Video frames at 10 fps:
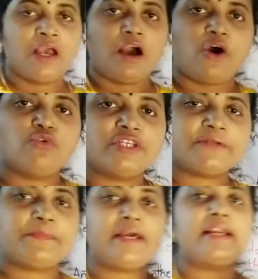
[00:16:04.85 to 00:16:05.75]
Outer
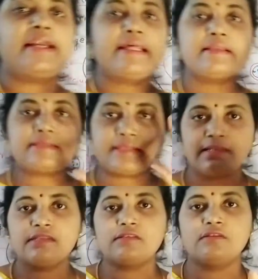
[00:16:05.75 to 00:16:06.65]
parietal
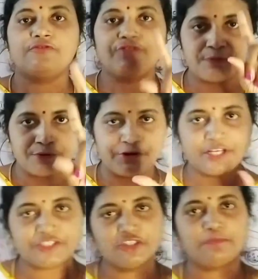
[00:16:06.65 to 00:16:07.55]
cells for
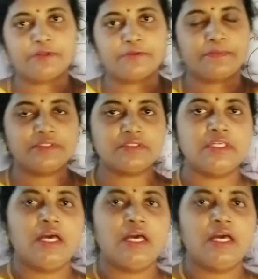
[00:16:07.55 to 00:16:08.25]
protection purpose